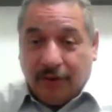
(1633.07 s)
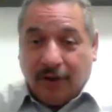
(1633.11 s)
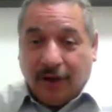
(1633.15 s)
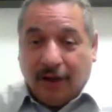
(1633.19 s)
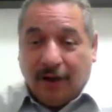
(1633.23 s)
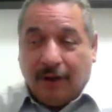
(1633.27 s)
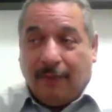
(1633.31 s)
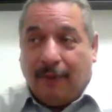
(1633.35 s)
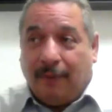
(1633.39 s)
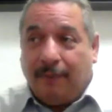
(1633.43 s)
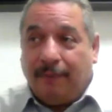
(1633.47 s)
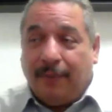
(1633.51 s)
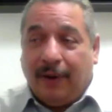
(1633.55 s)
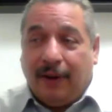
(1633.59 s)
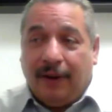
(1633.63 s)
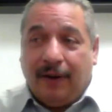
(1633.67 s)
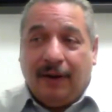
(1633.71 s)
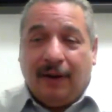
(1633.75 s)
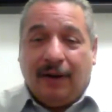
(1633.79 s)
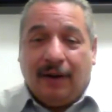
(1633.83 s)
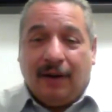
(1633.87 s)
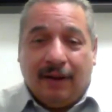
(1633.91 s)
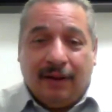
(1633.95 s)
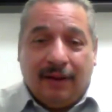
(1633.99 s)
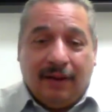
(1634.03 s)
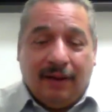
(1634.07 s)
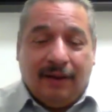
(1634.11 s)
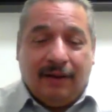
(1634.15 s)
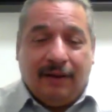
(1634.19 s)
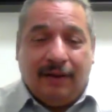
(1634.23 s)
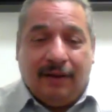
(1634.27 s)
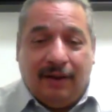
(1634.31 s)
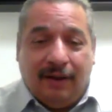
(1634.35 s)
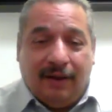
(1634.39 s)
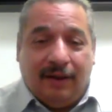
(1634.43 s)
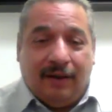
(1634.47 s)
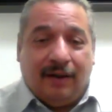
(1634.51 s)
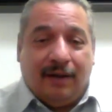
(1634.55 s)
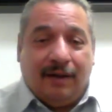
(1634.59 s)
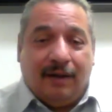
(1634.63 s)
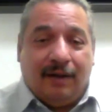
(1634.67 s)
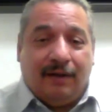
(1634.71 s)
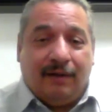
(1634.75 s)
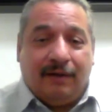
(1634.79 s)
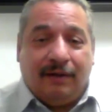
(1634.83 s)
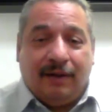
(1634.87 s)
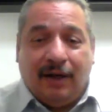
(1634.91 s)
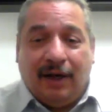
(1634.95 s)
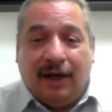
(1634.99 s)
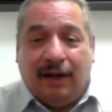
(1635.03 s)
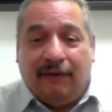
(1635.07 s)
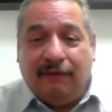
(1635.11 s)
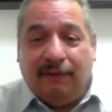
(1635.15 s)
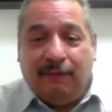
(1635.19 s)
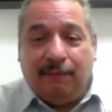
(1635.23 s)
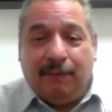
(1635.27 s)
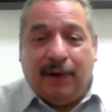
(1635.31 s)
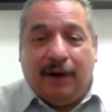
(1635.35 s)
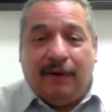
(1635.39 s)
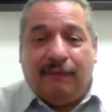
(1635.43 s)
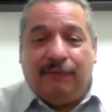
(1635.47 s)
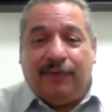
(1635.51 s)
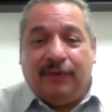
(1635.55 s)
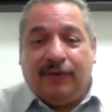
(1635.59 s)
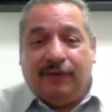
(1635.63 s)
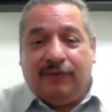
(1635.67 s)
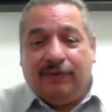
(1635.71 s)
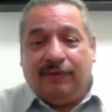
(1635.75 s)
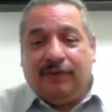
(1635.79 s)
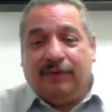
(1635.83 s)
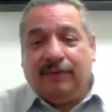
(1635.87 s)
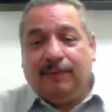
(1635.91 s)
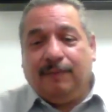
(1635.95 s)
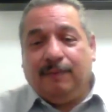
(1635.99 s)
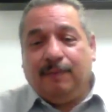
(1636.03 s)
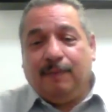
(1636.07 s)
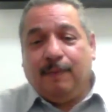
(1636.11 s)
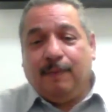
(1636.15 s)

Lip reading: talking about the living benefits.